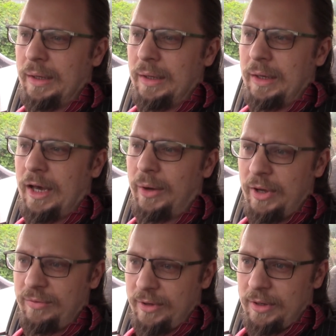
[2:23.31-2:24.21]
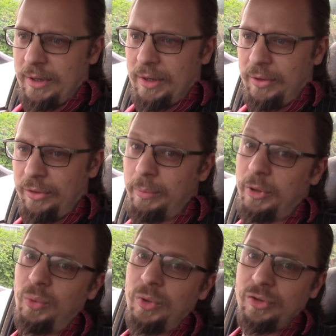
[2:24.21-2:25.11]
However, the
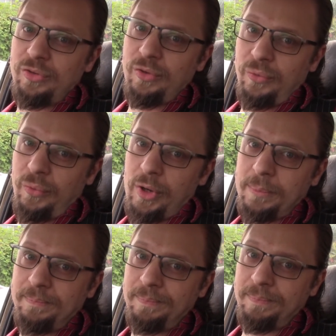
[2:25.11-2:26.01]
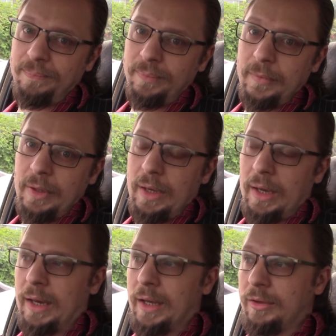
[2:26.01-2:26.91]
bodywork's suffering.
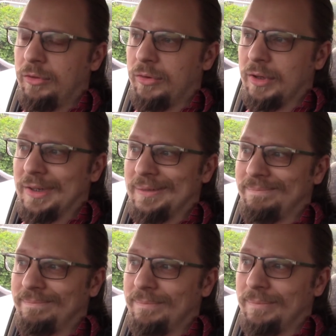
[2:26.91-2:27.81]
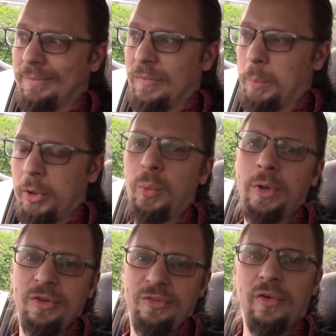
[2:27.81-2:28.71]
And the
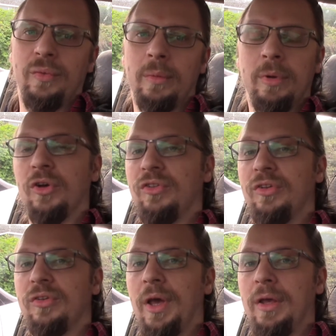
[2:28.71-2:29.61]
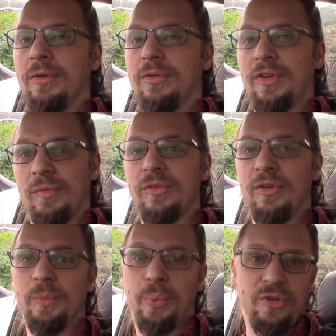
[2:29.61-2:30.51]
bodywork is suffering because it's a
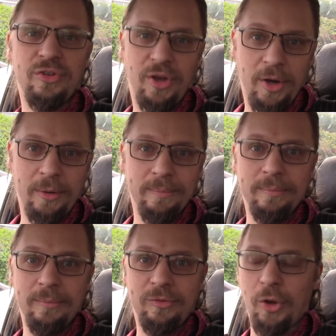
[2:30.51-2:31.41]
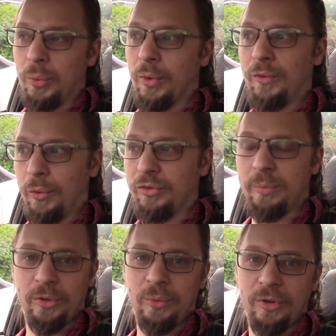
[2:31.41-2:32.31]
70s British car. So, of course, the
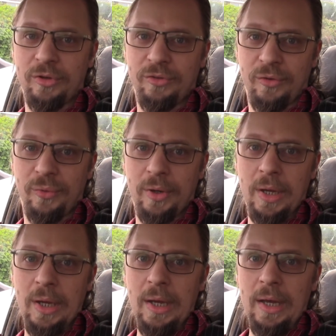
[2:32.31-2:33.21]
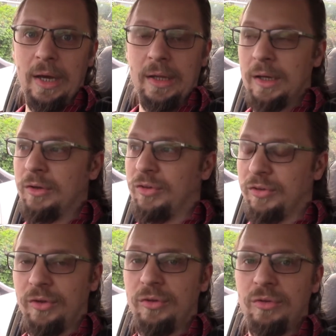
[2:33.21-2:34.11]
bodywork is suffering. And I
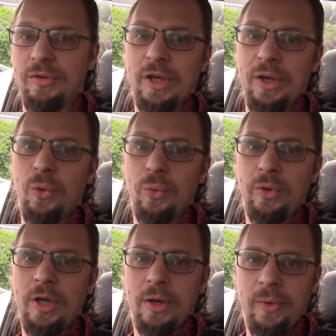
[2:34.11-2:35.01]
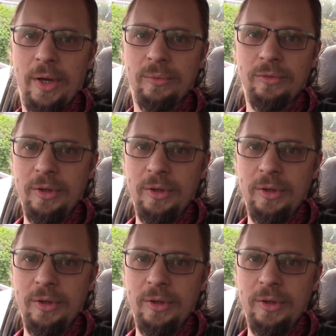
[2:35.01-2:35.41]
insist on using it all year round.